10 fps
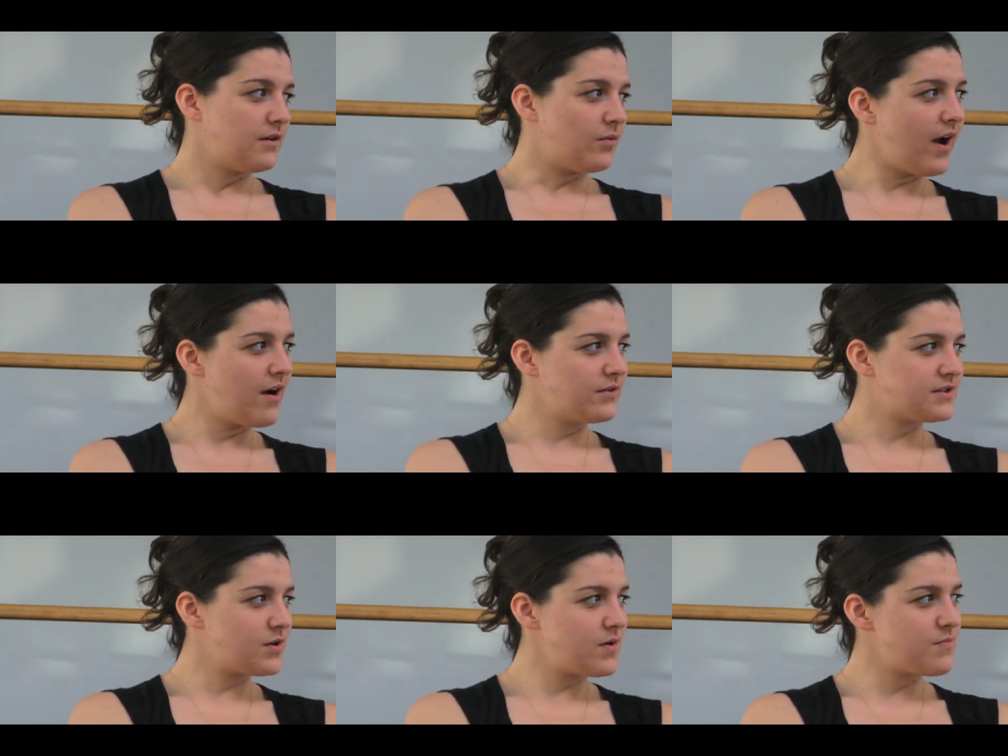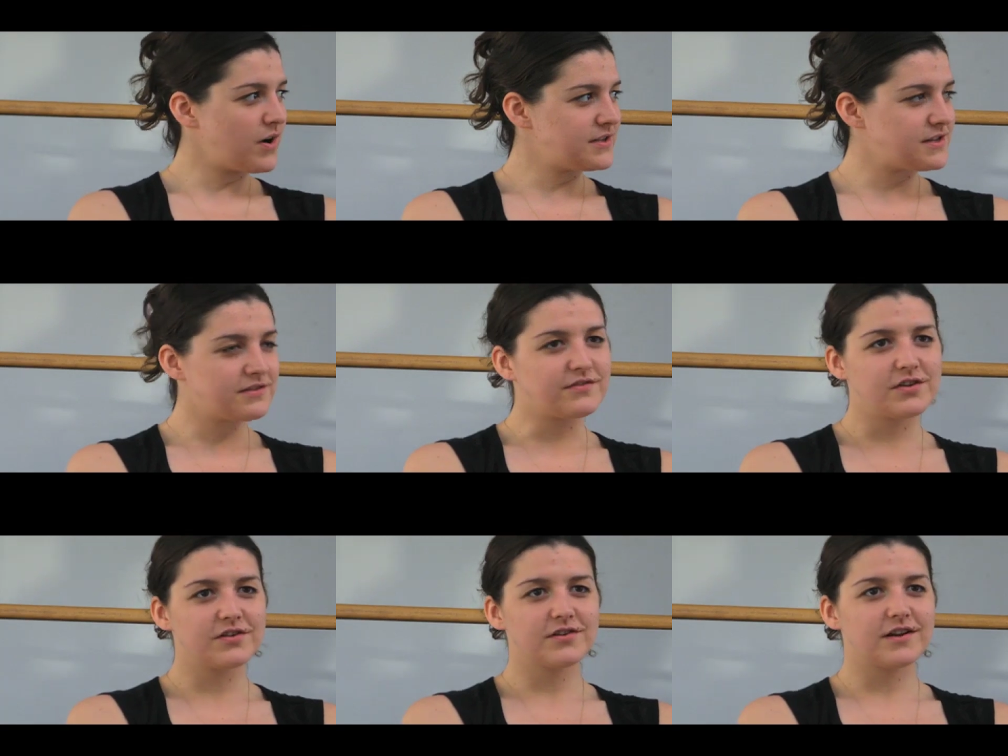"Wow, it's so impressive.
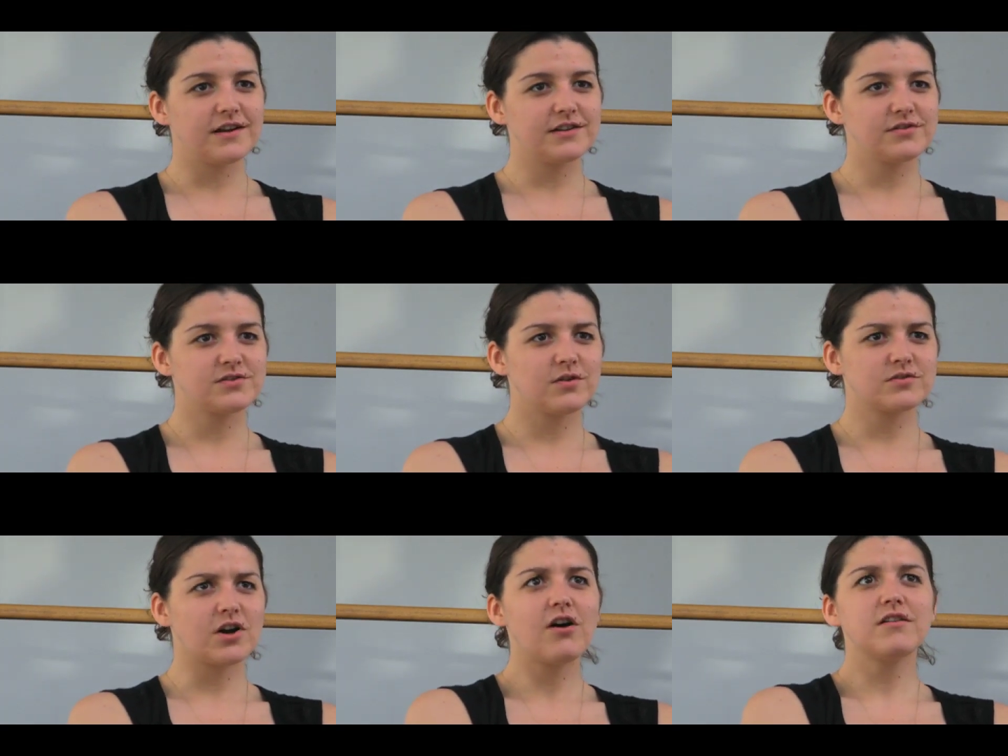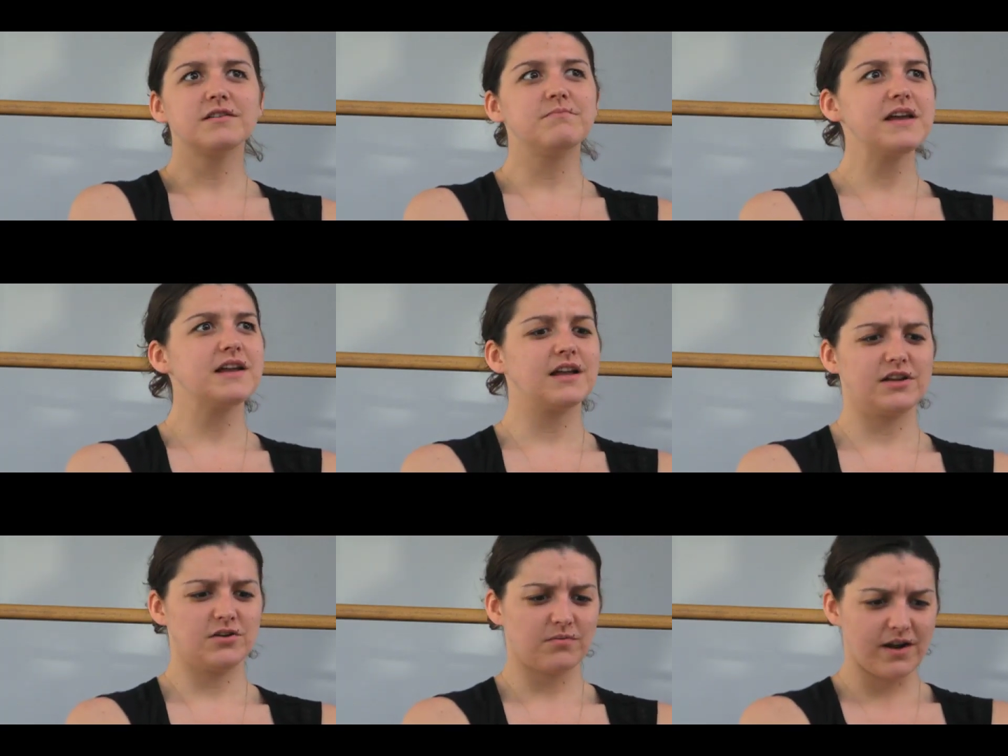You're uh, you're so tall and big, and
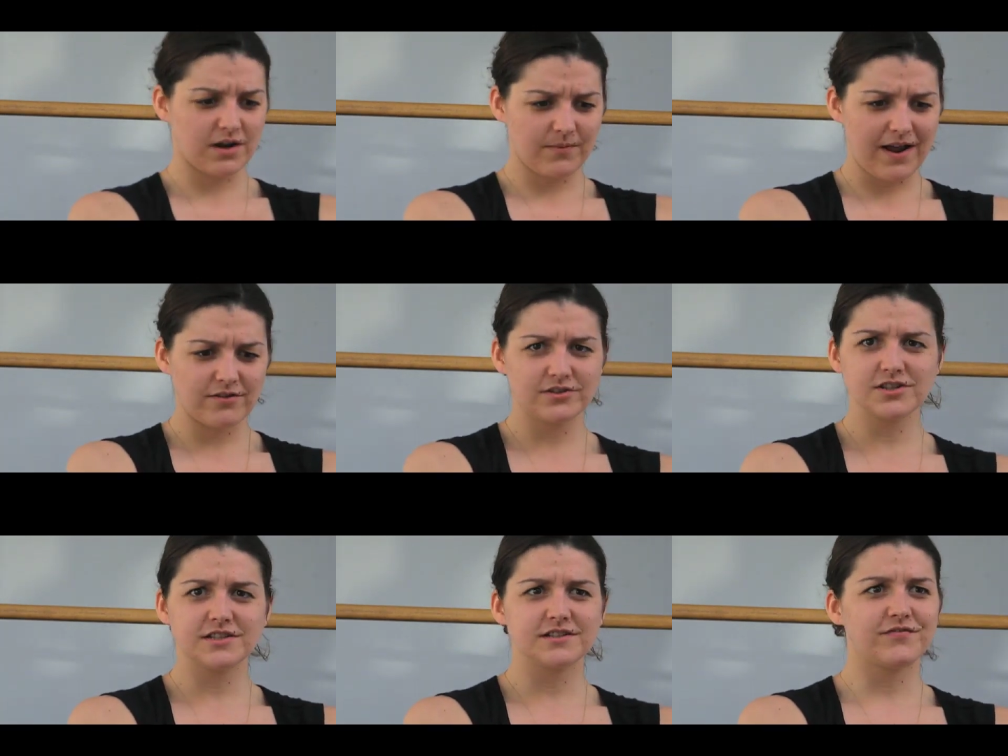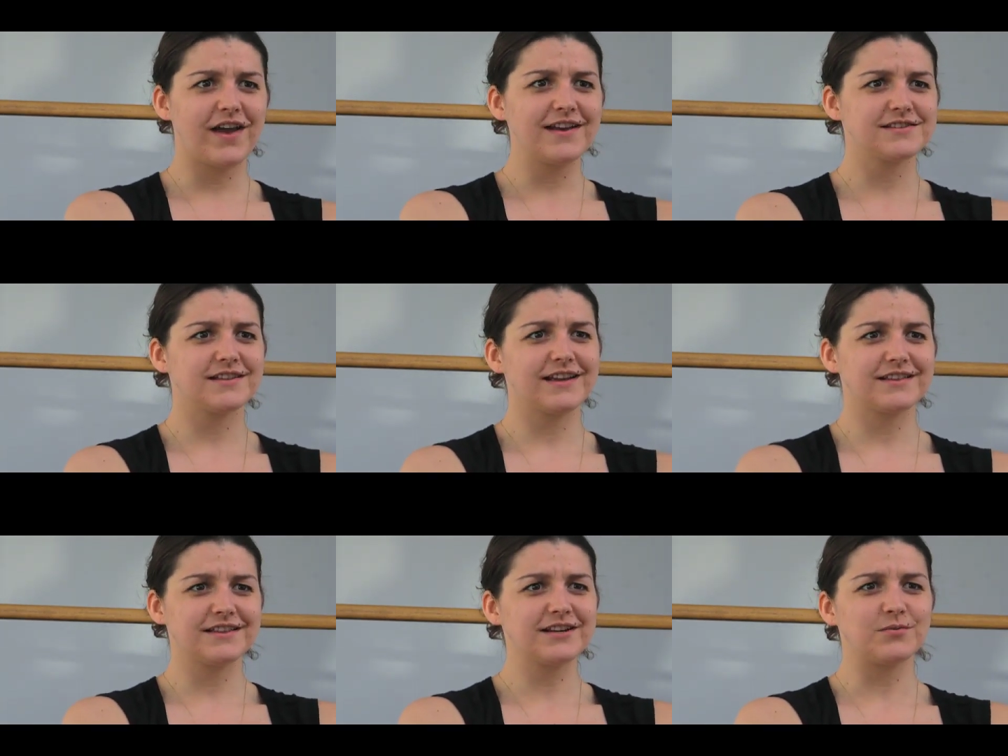you're running around just as fast like
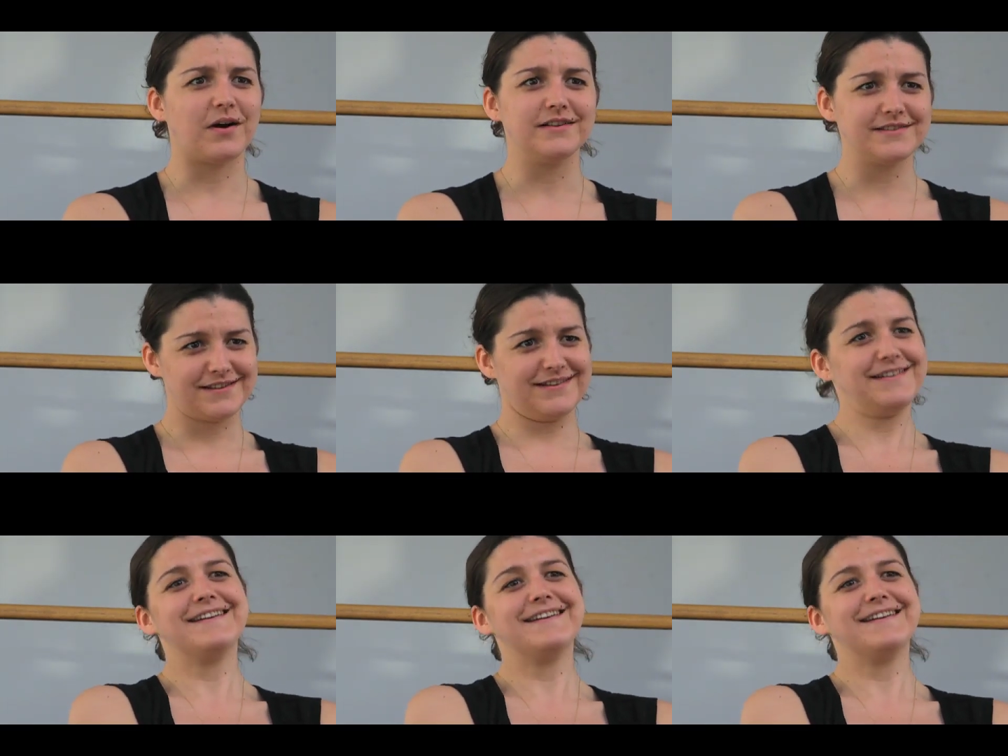the little ones and